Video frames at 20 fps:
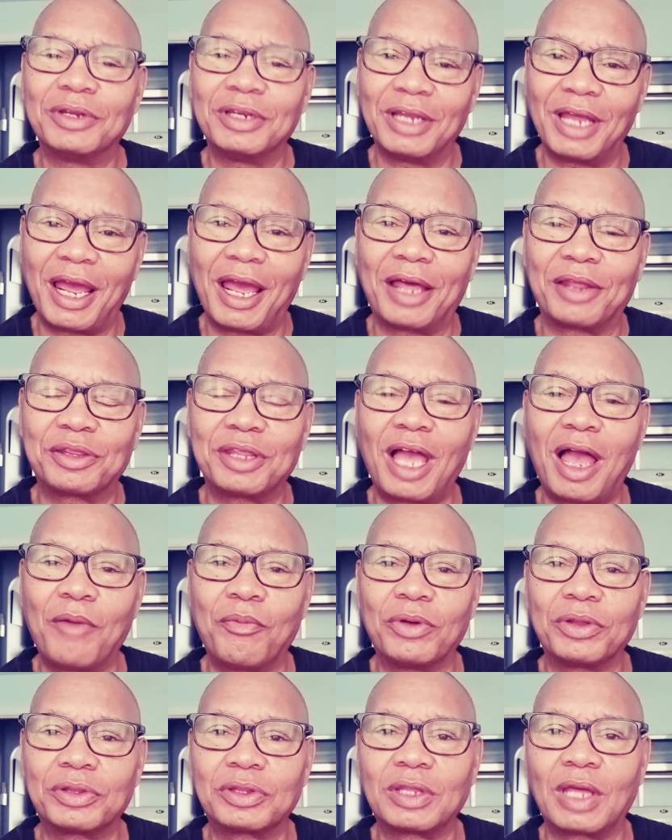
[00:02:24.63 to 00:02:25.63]
Yes, I
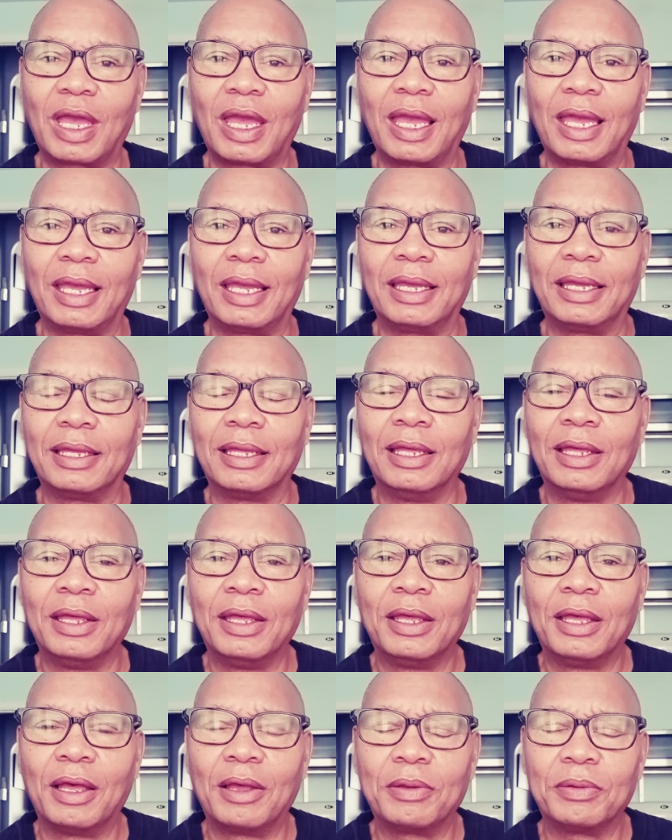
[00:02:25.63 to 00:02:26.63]
would say
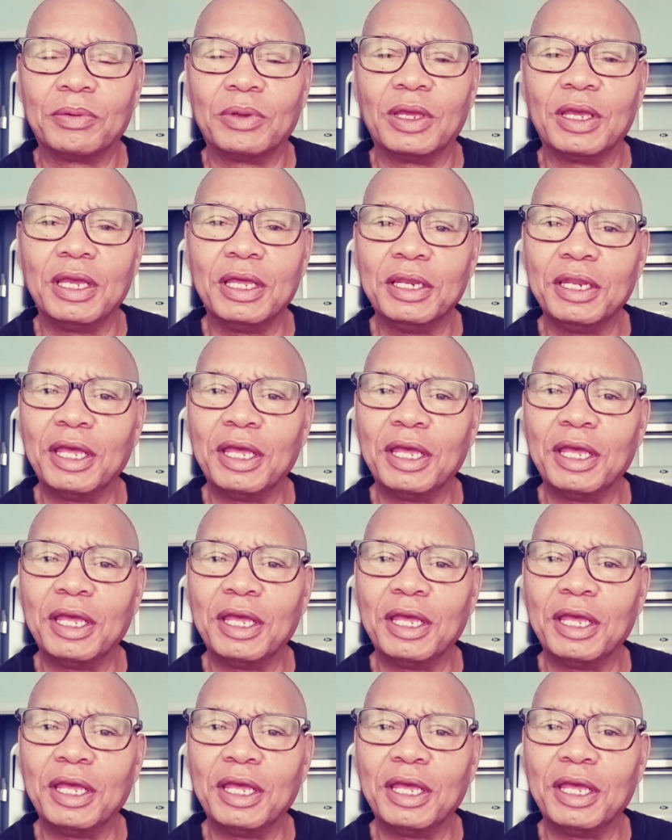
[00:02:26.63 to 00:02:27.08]
he